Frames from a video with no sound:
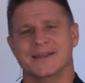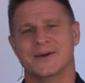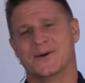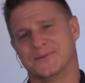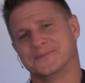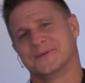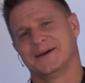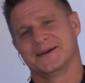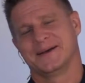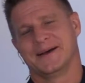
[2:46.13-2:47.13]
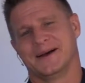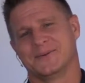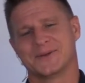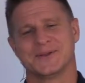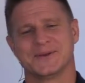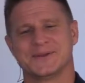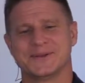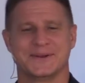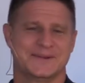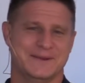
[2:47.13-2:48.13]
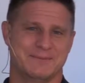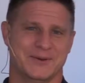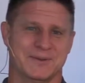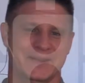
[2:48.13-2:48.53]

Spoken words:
Now, we're going to look a little deeper